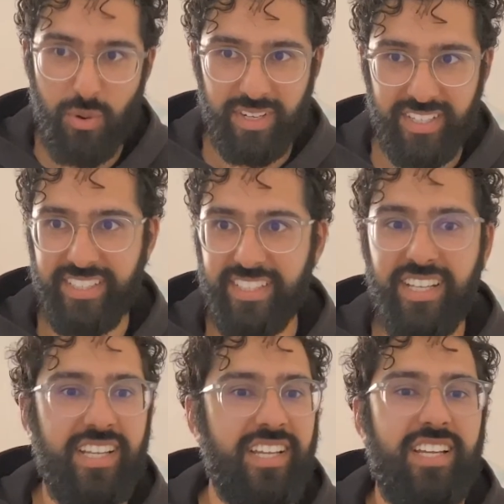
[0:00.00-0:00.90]
recording
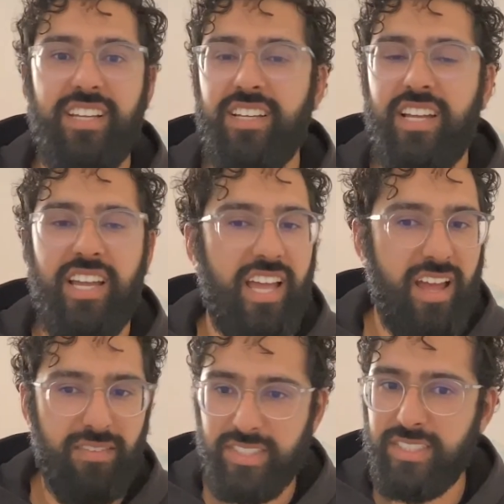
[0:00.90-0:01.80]

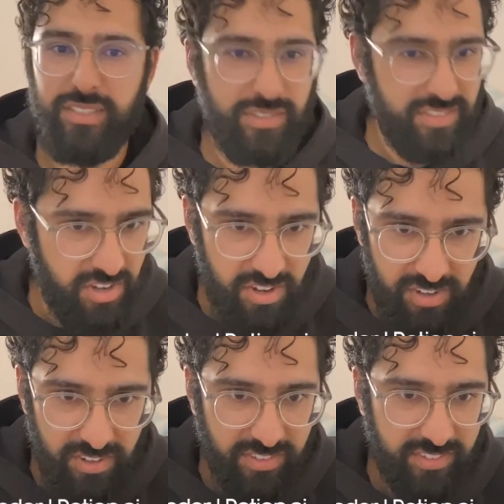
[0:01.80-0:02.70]
every single
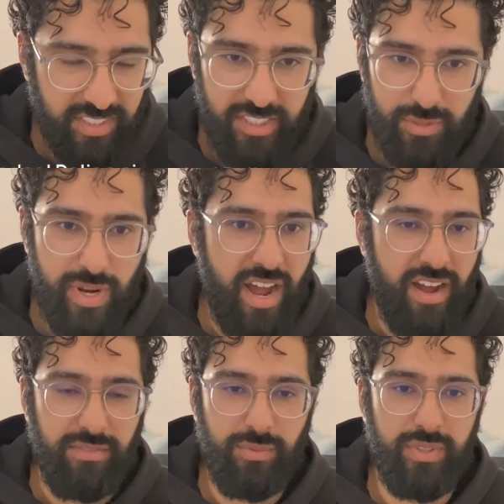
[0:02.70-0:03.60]
call that you
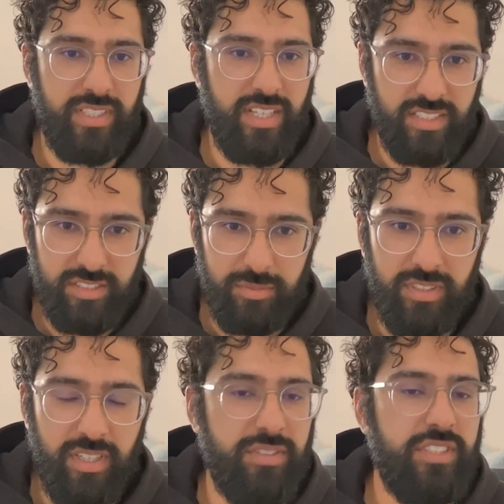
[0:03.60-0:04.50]
have with a
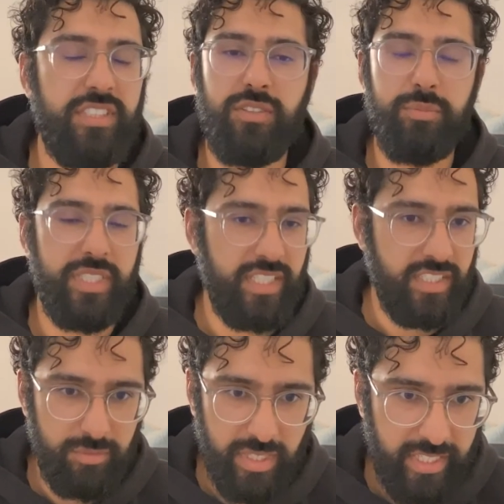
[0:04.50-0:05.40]
customer, every single
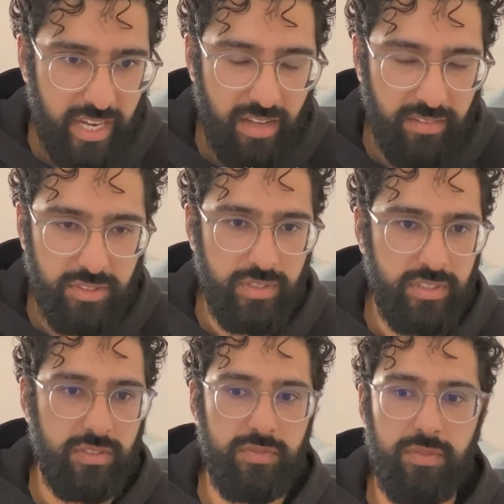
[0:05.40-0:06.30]
meeting you might have, so on
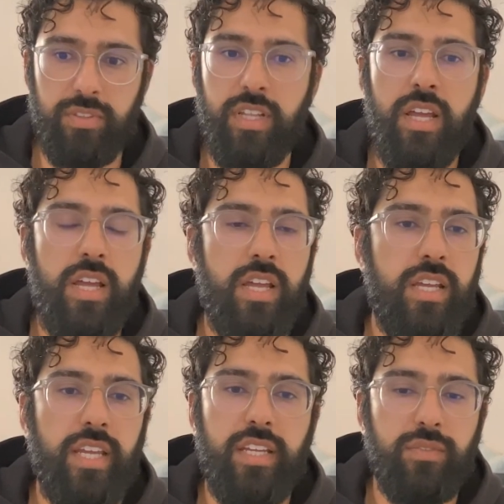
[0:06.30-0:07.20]
and so forth.
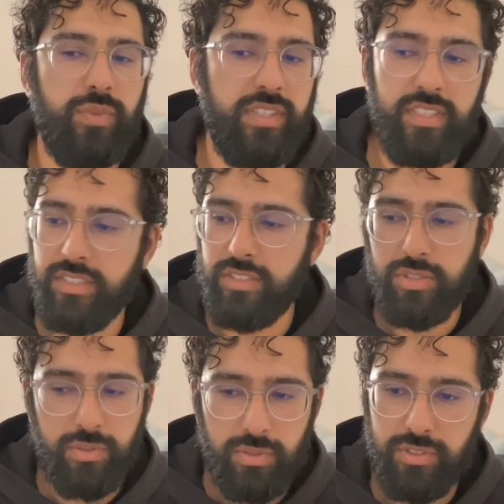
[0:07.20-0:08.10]
And with these
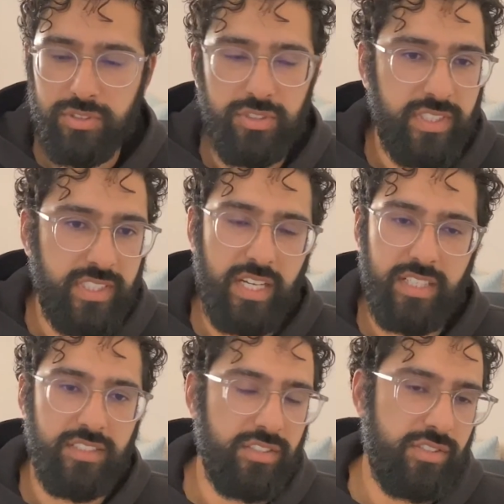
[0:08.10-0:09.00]
tools, you can
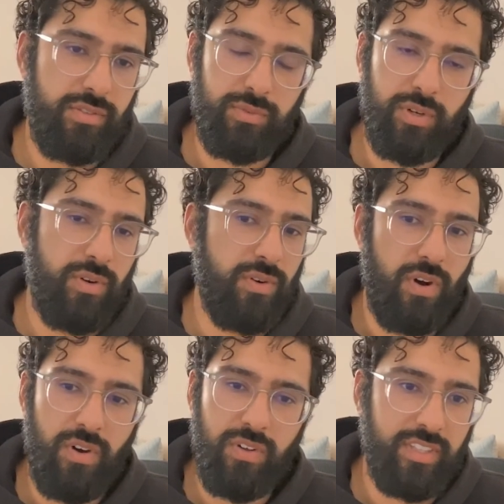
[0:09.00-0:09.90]
kind of just throw
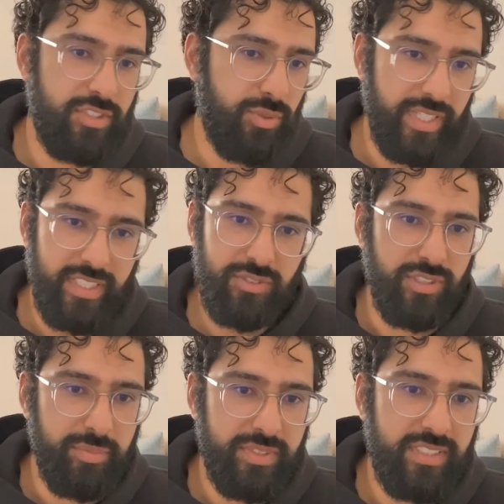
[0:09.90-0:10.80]
all the
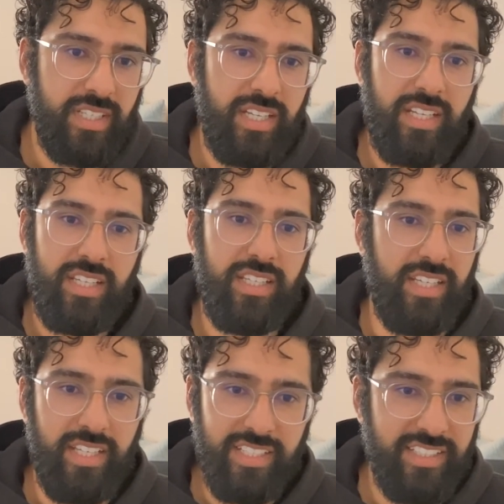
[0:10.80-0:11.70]
transcripts
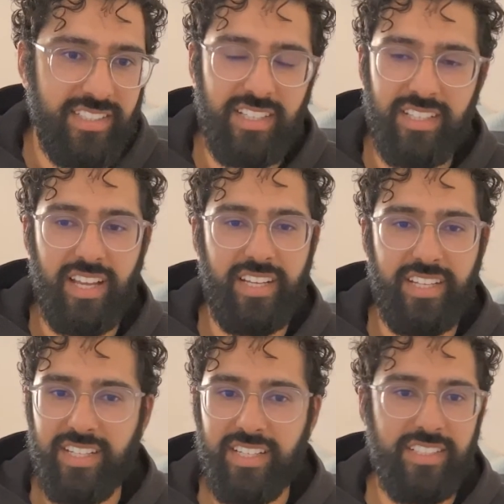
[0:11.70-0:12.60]
into
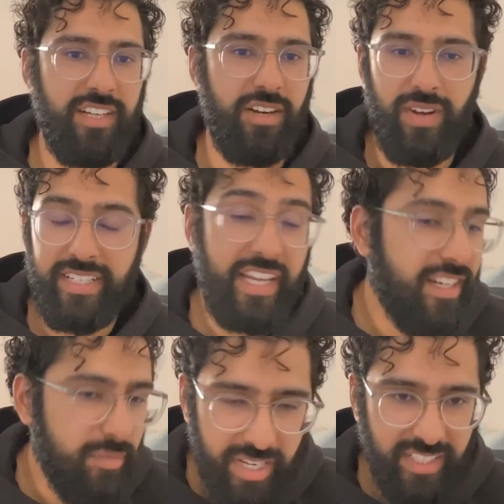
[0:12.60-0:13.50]
like, a
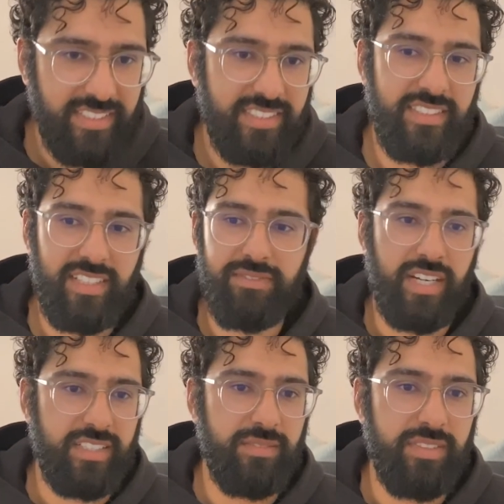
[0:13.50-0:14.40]
database
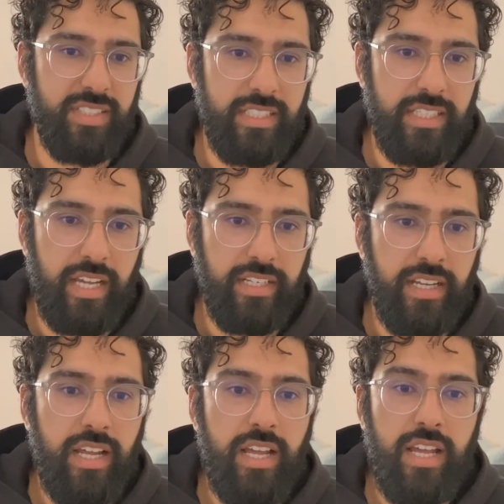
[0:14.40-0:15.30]
effectively
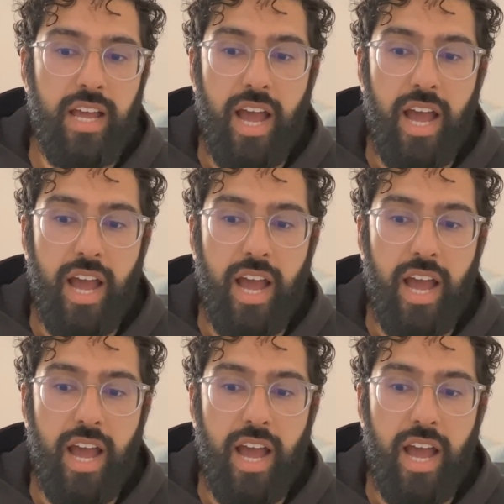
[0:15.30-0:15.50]
and